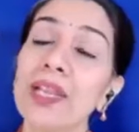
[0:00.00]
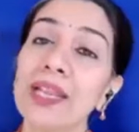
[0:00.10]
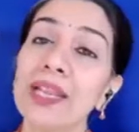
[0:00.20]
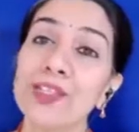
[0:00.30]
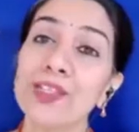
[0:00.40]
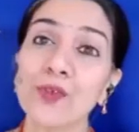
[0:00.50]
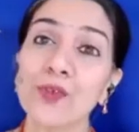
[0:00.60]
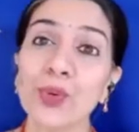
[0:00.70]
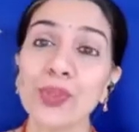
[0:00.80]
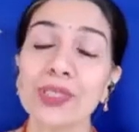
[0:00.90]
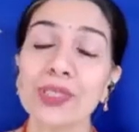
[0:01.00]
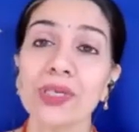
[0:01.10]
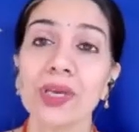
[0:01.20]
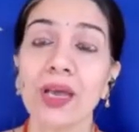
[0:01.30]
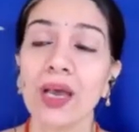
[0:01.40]
played the flute,
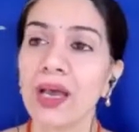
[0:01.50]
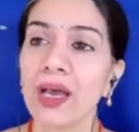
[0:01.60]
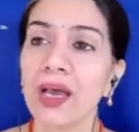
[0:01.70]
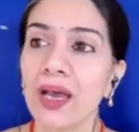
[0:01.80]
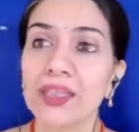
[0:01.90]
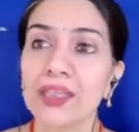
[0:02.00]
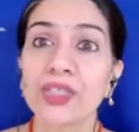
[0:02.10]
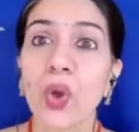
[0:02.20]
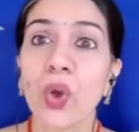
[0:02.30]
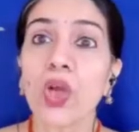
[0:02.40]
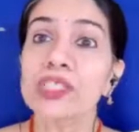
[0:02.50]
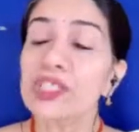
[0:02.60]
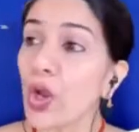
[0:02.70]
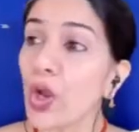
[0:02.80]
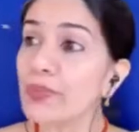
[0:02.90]
the dogs
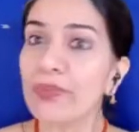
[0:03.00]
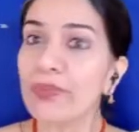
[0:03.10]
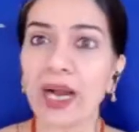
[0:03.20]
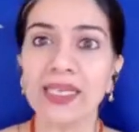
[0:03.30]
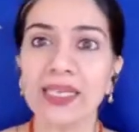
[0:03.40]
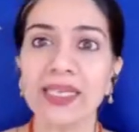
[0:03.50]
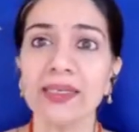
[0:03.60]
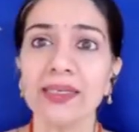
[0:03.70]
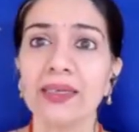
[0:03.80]
stopped barking,